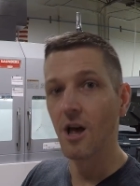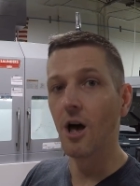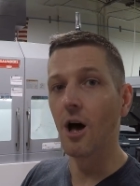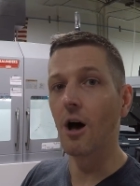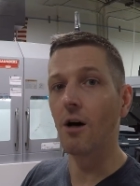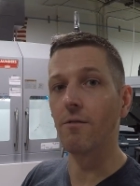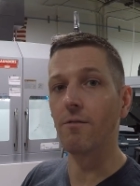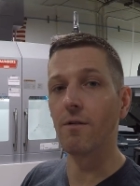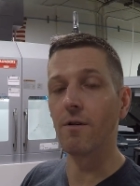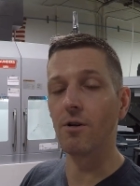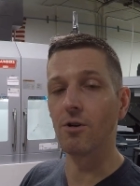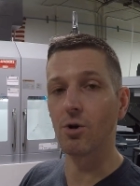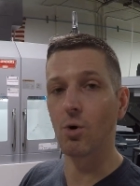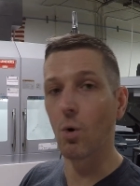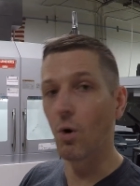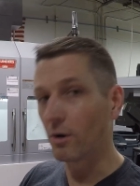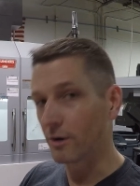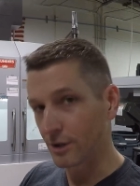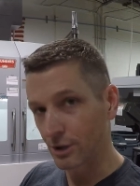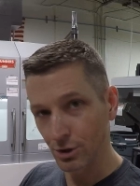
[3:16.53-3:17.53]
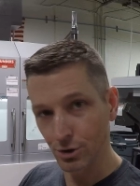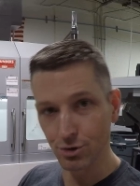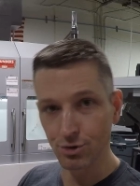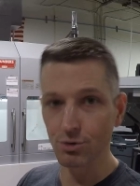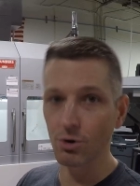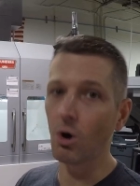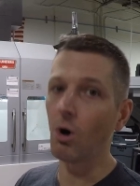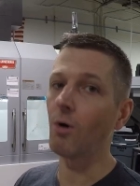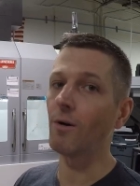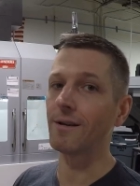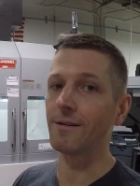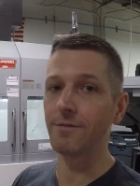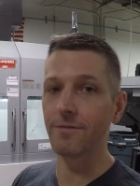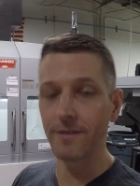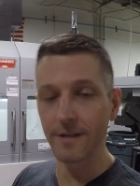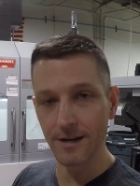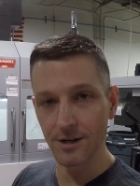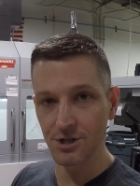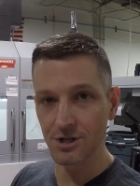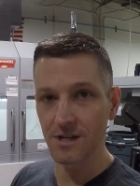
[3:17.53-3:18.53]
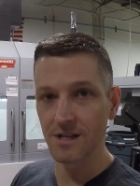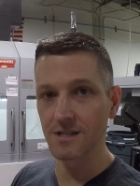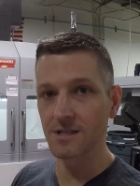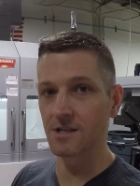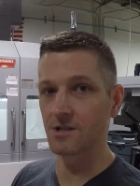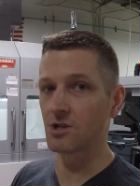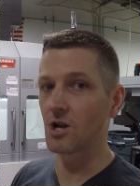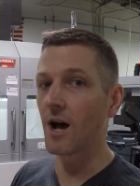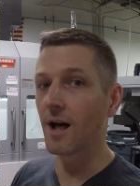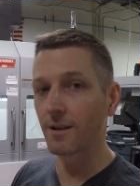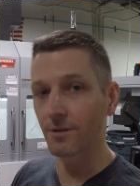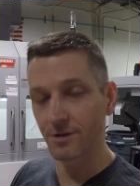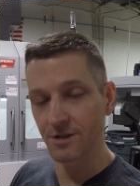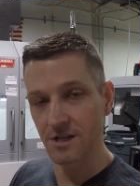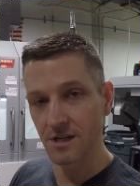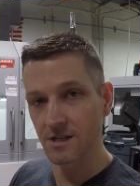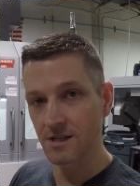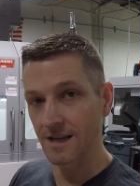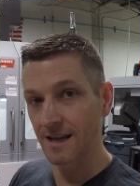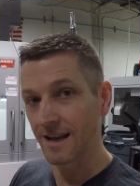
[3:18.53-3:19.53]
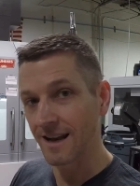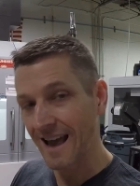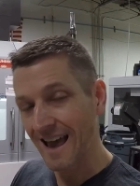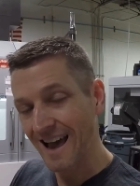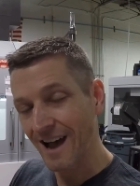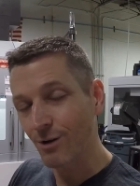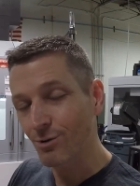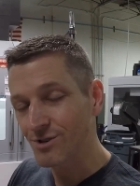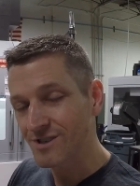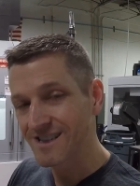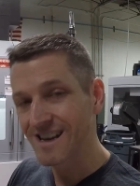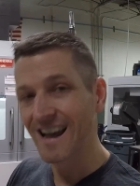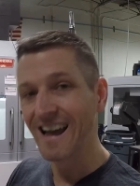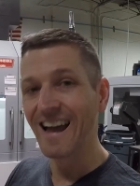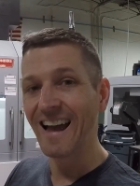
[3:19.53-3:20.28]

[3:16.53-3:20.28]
of quality control and finishes and tolerances in house.